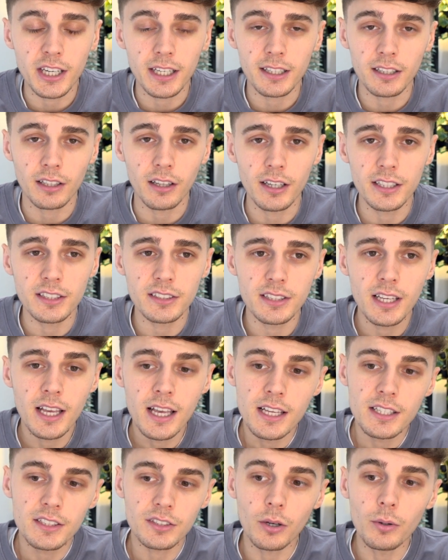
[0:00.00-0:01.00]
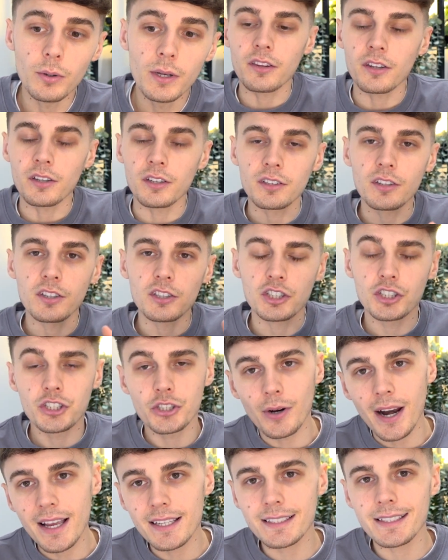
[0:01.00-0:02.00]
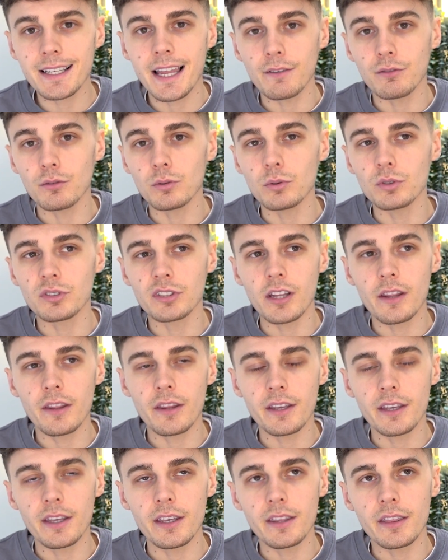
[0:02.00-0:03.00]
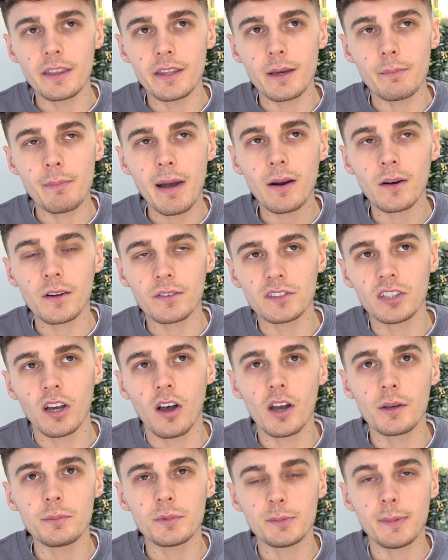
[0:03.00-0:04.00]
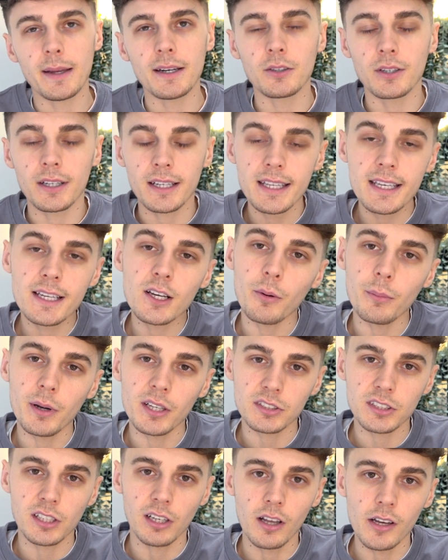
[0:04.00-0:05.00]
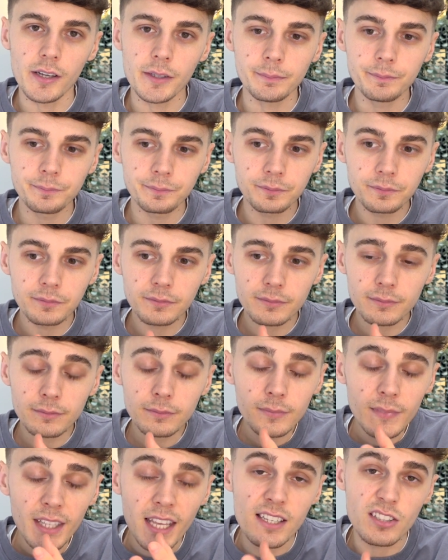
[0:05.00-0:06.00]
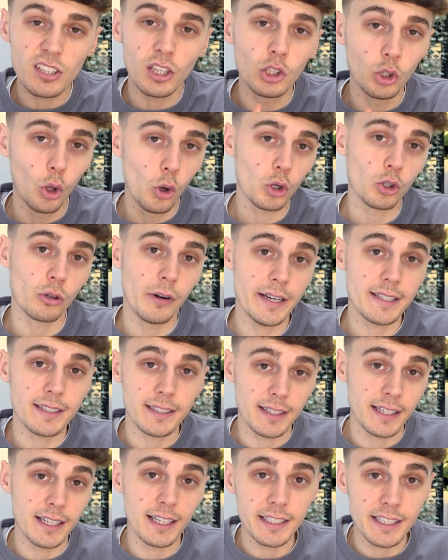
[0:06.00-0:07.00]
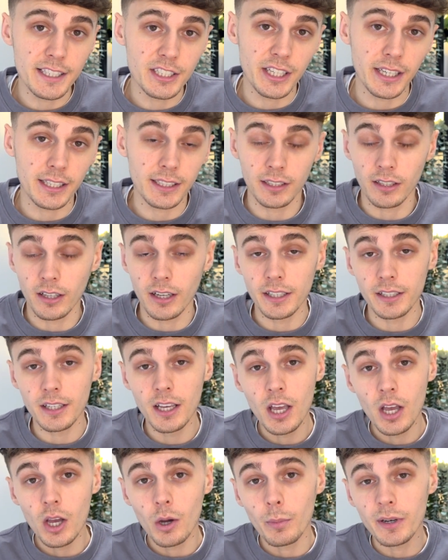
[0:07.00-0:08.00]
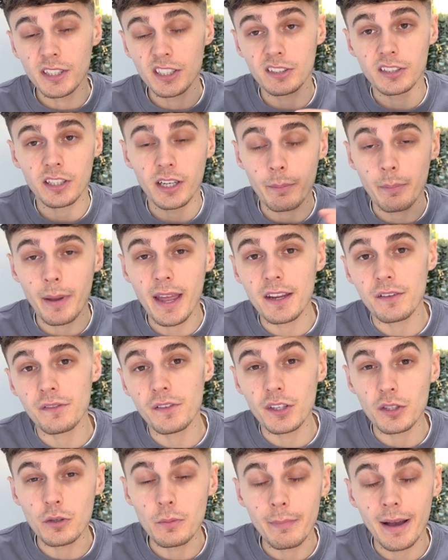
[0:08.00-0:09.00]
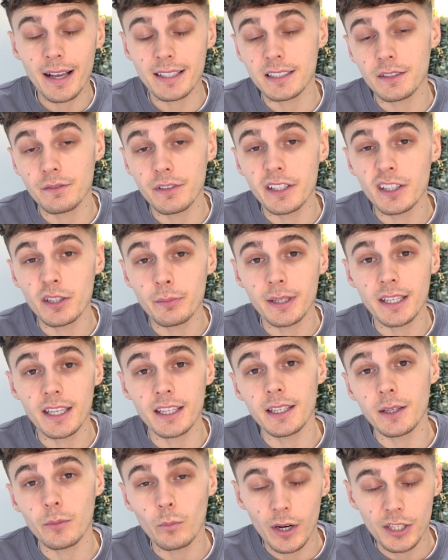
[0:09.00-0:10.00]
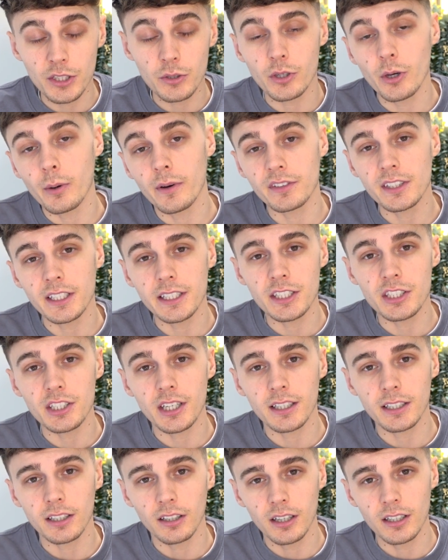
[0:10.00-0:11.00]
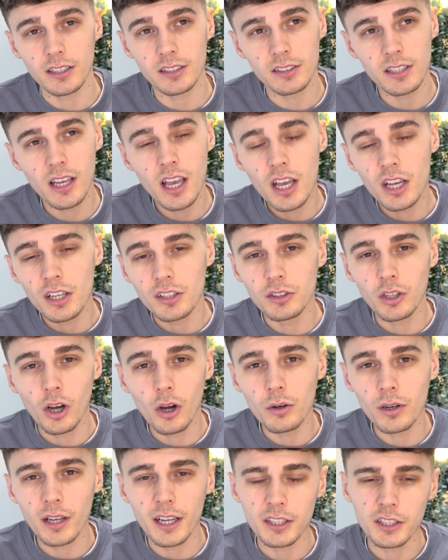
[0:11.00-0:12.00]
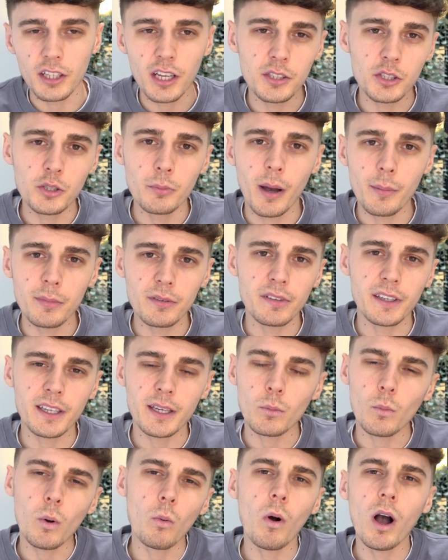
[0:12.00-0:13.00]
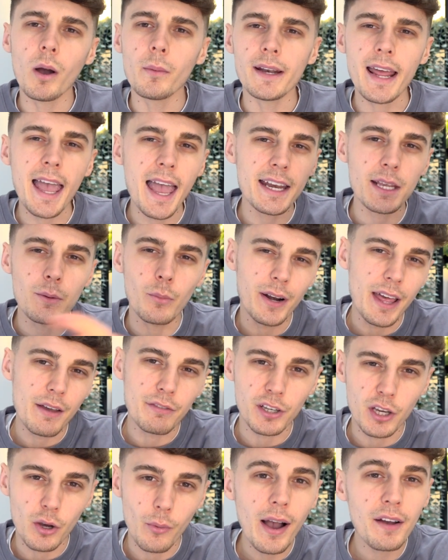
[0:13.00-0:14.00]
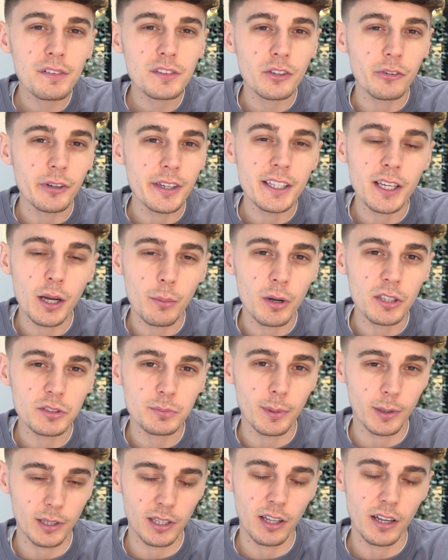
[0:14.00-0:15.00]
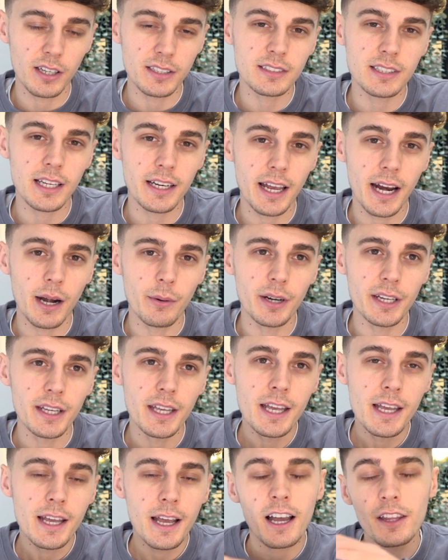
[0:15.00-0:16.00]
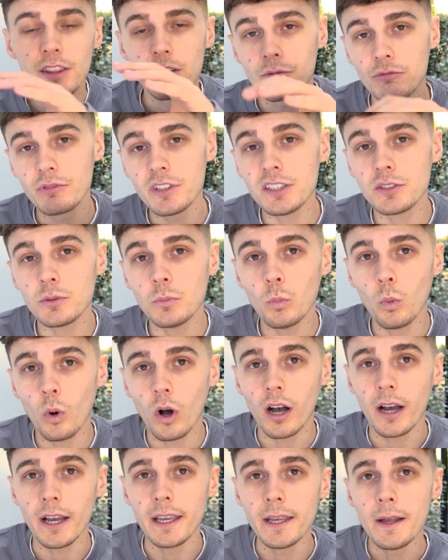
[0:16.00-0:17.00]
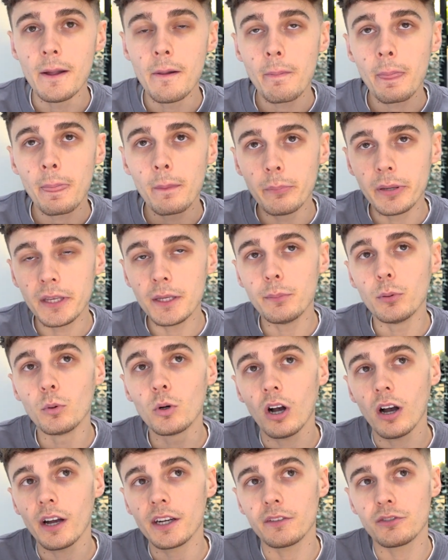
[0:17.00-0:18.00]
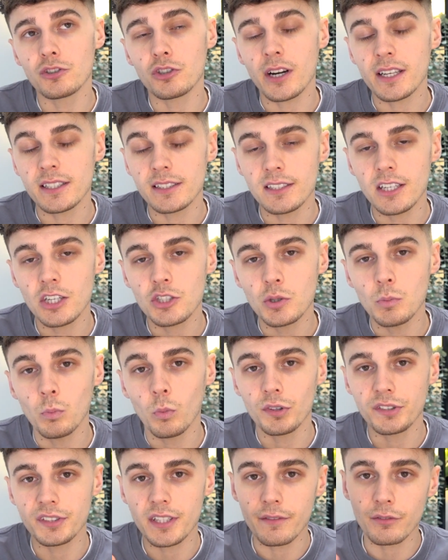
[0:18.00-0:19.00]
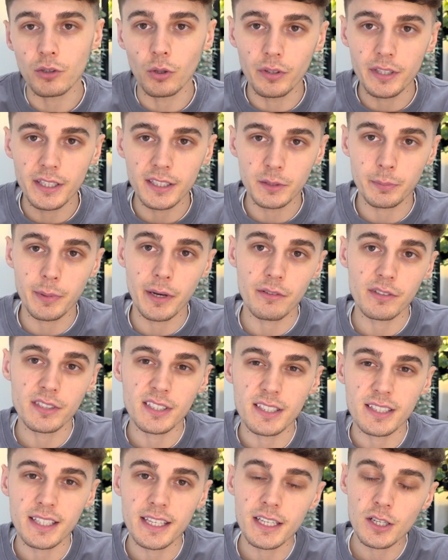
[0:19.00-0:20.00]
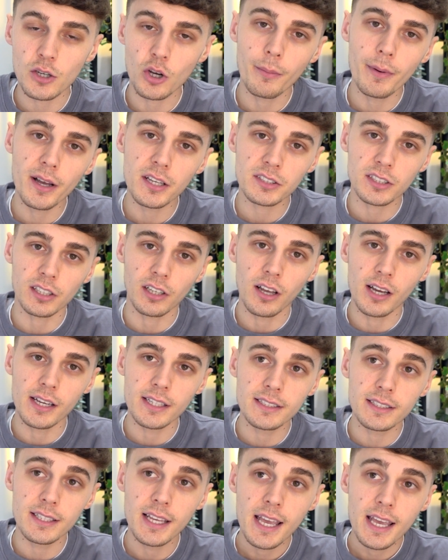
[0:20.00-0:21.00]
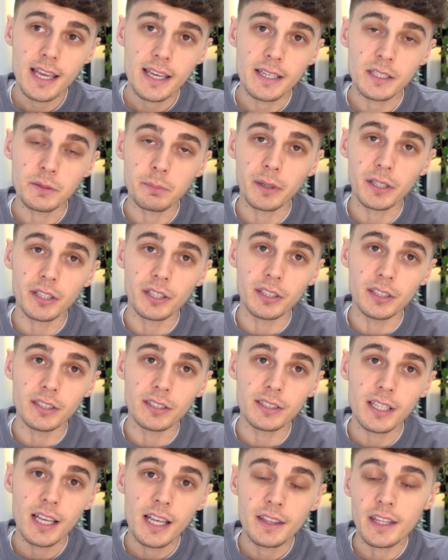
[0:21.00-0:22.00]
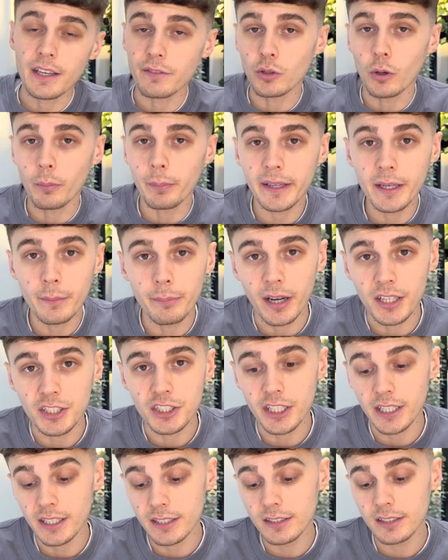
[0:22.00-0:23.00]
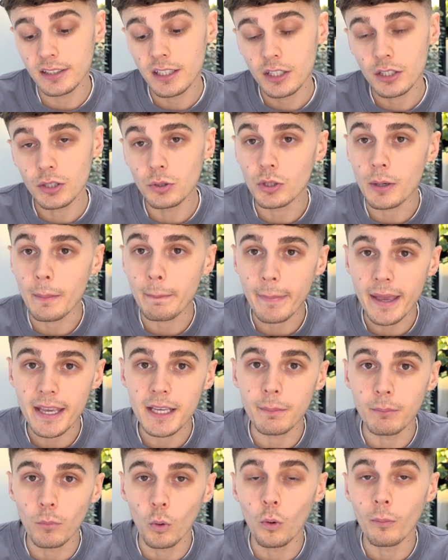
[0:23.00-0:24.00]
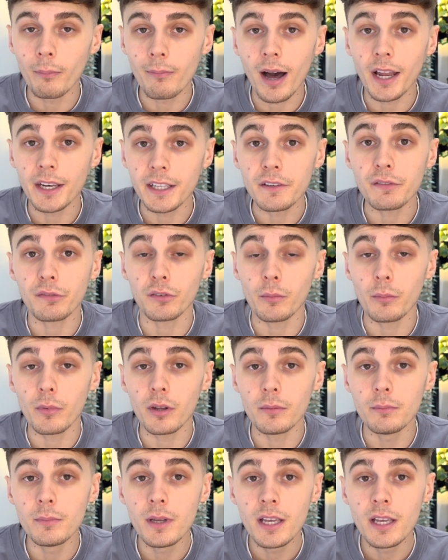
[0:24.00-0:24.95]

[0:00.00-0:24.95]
clients. So the stress levels and the amount of time spent on an e-commerce client is a lot greater than a lead gen client, which is going to benefit you massively in the beginning when you go after lead gen clients. And you might be thinking, well, why would anyone ever go after e-commerce clients then, Harry? And the reason why people kind of transition once they've got the experience into e-commerce clients is because they've got bigger budgets, you can make more money from them,